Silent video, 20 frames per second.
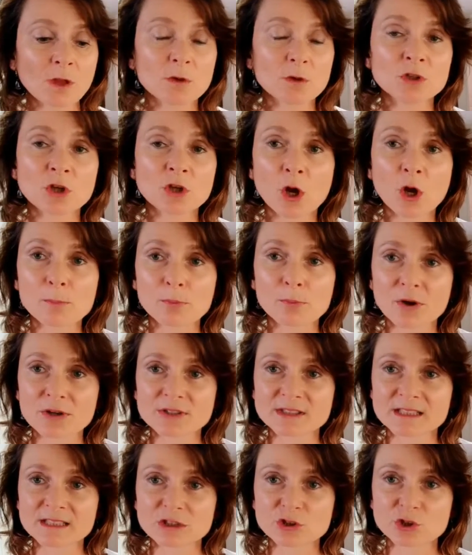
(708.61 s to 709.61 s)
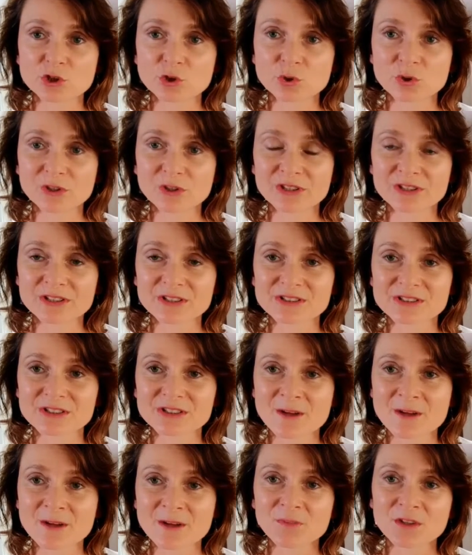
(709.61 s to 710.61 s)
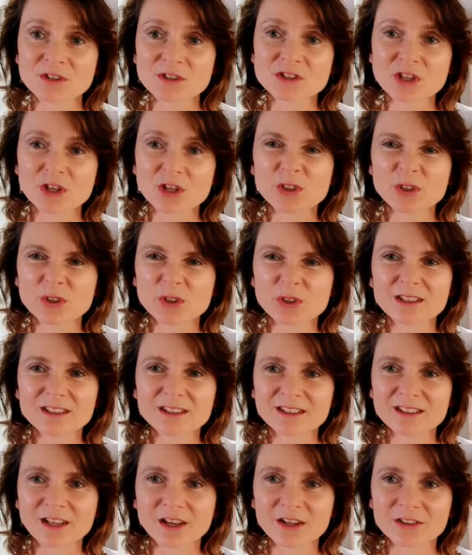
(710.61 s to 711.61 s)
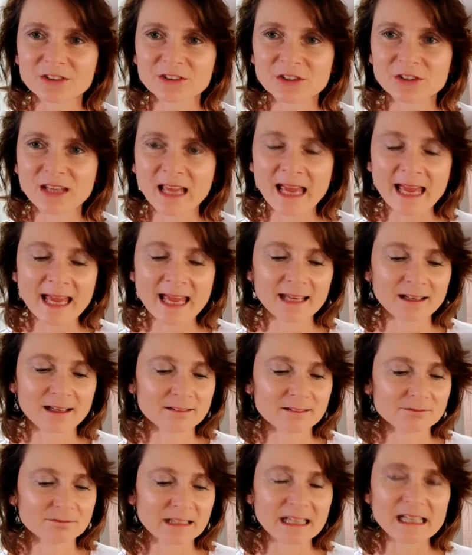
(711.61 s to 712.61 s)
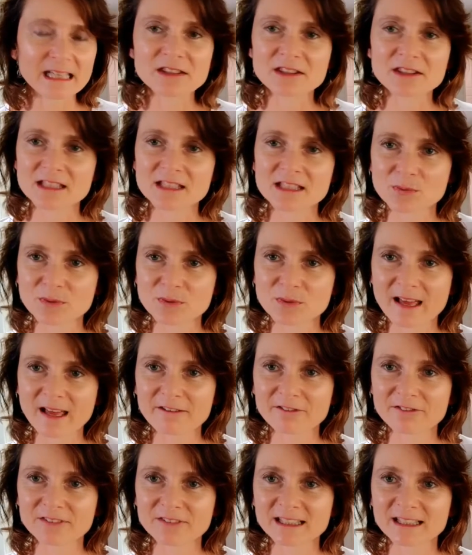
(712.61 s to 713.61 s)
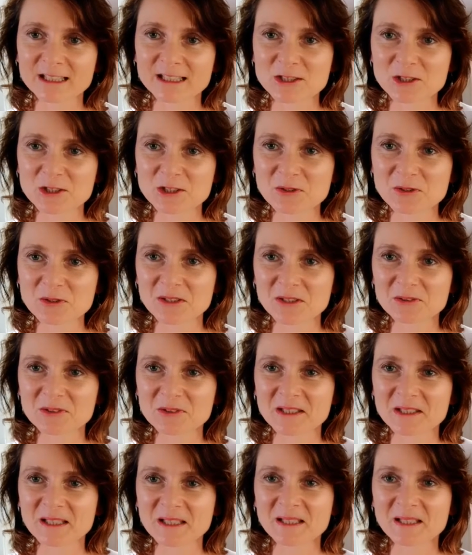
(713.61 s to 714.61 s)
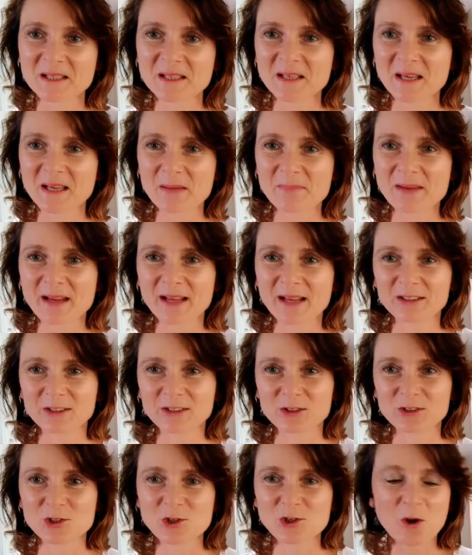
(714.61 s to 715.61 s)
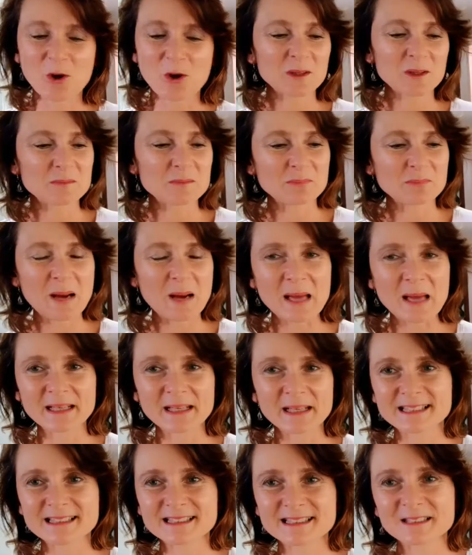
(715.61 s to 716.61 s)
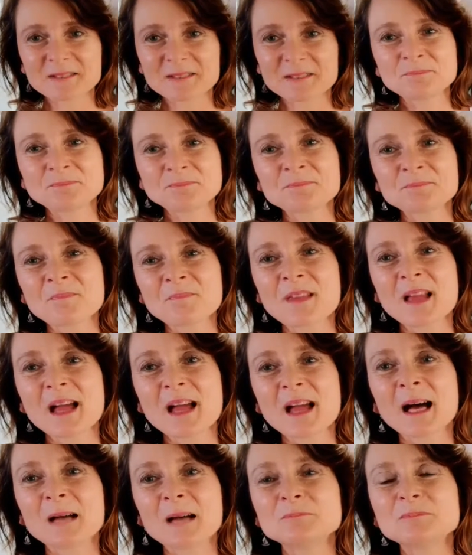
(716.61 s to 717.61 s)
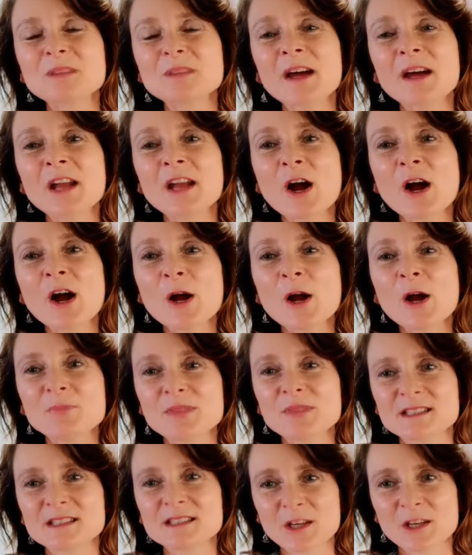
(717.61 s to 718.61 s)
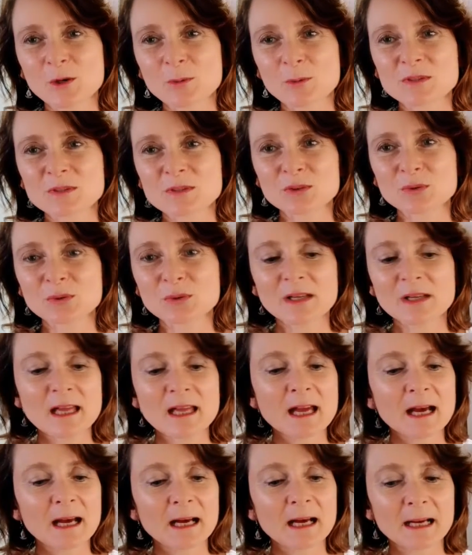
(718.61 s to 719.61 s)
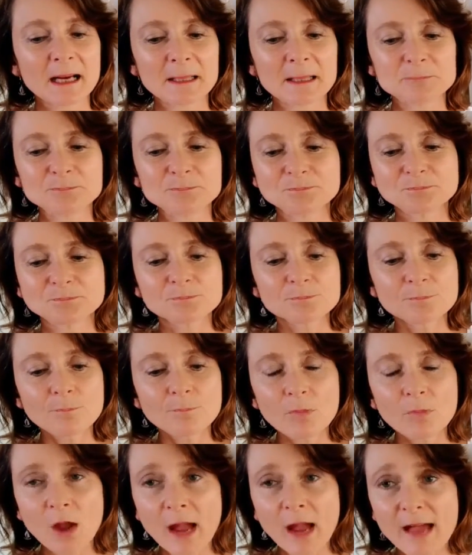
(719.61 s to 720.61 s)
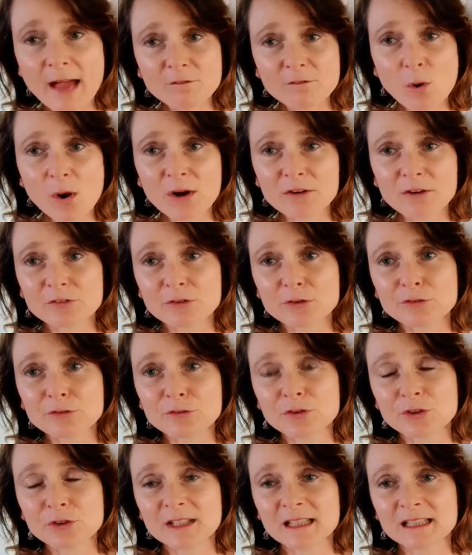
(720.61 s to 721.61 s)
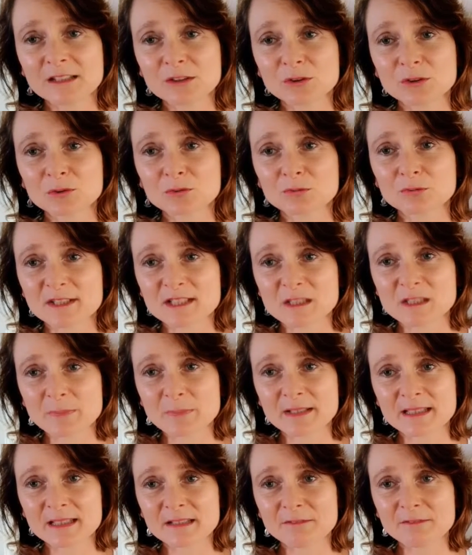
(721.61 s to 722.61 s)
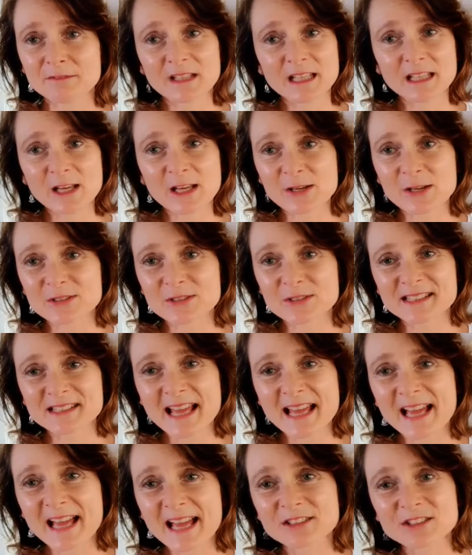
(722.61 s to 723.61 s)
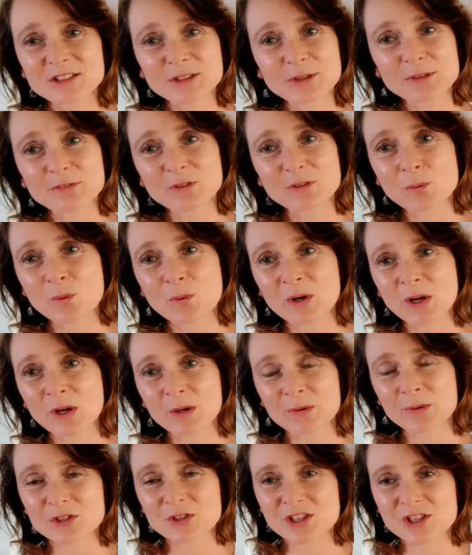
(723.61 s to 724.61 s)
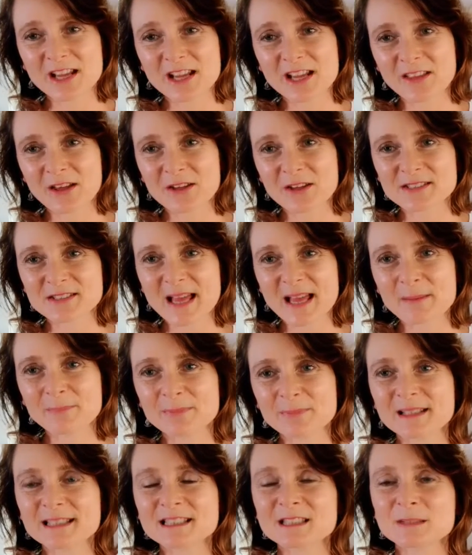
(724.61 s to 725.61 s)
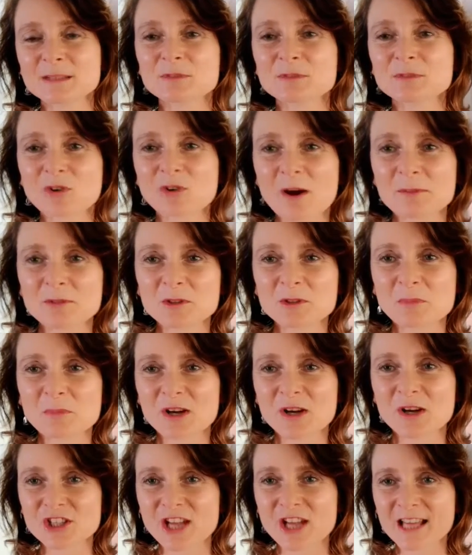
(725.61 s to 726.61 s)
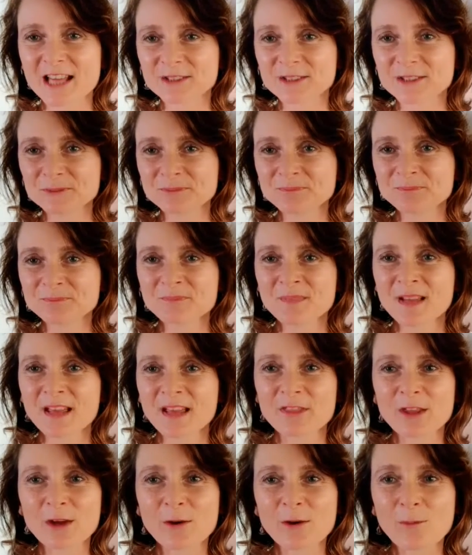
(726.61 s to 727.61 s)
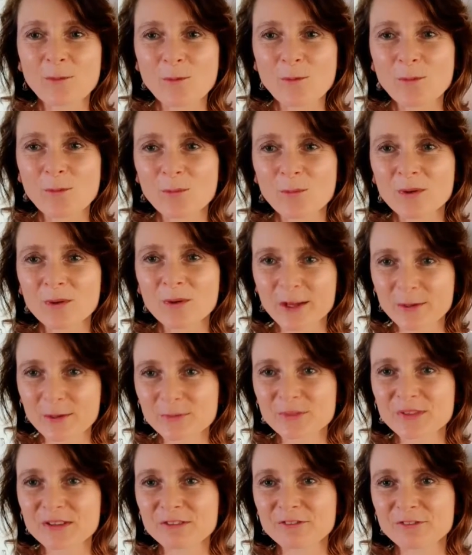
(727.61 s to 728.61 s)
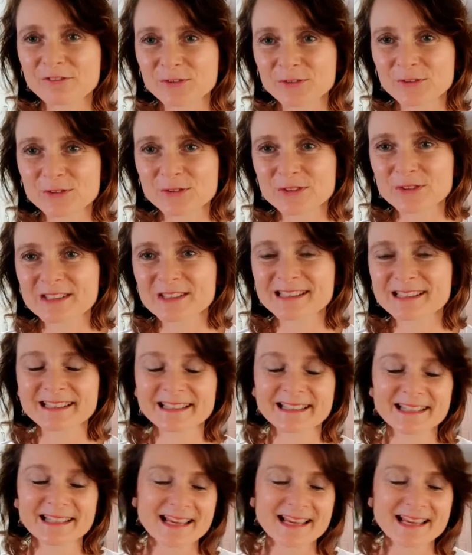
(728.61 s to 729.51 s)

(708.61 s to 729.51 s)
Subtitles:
No processed sugars. So you know, you can eat this without feeling too guilty about your chocolate brownies. And I hope this helps. Look, I quite a few foodie little recipe videos now, so if you want to go and check those out, please subscribe to my channel. They're all healthy foods.